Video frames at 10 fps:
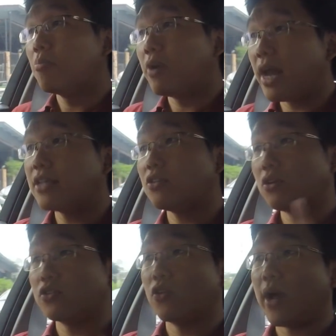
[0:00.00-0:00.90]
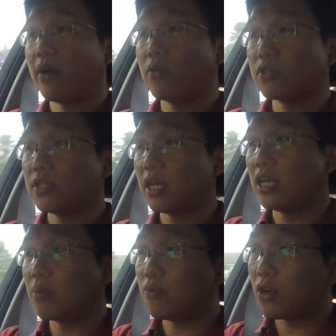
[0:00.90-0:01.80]
Plus also, I was
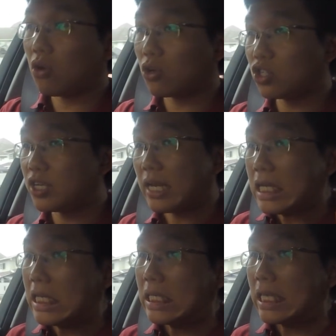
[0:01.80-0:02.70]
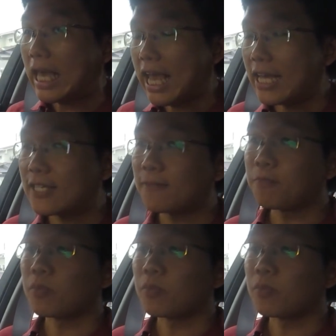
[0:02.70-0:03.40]
taking the precaution that in case